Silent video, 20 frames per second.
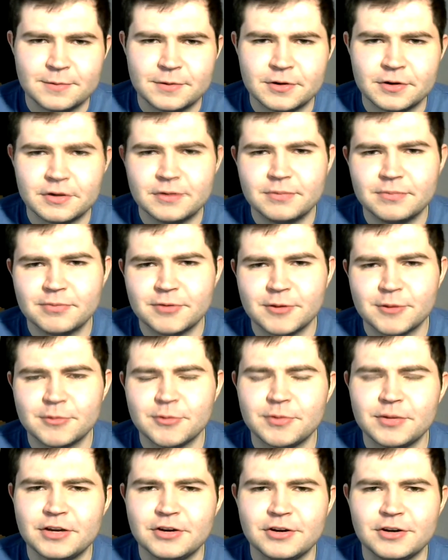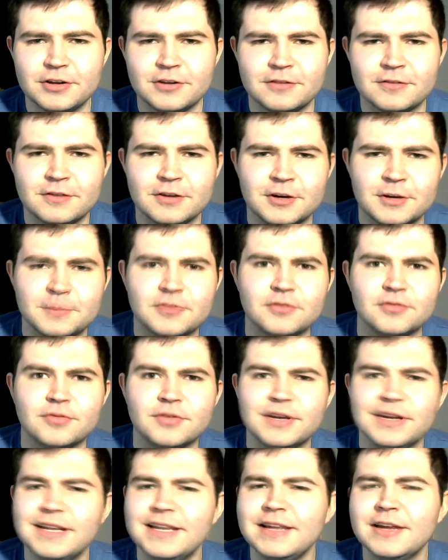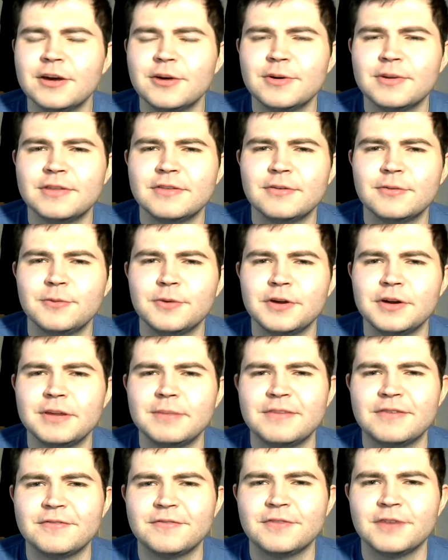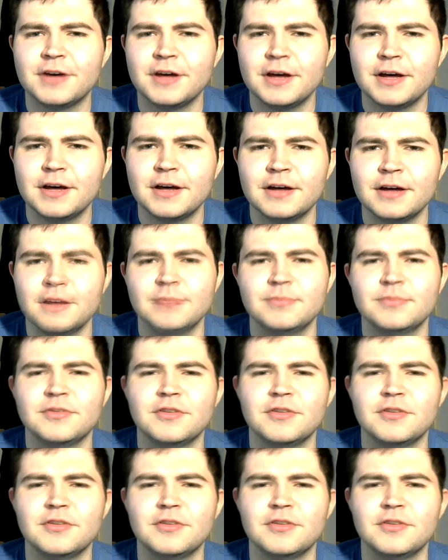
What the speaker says: but probably not enough time to really go into what it meant for her.